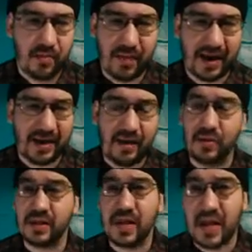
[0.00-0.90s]
Becky
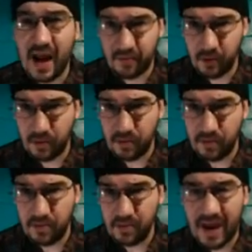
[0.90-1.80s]
was never,
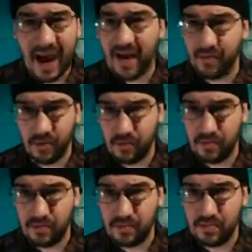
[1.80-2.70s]
ever
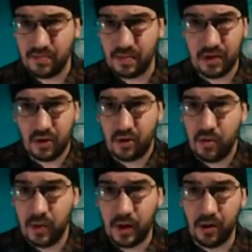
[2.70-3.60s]
in her
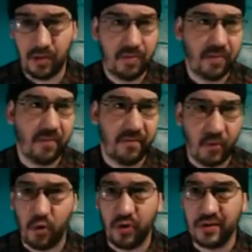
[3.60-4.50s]
career
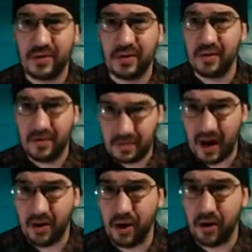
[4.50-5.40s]
forced
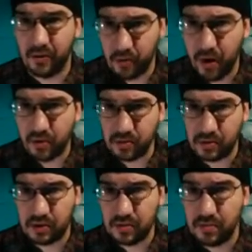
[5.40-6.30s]
down our
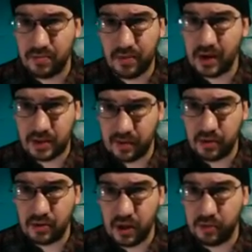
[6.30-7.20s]
throats by
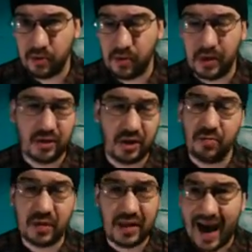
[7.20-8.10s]
WWE. She
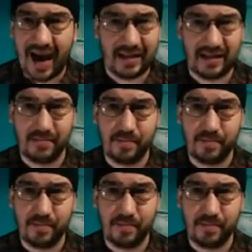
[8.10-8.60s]
was not.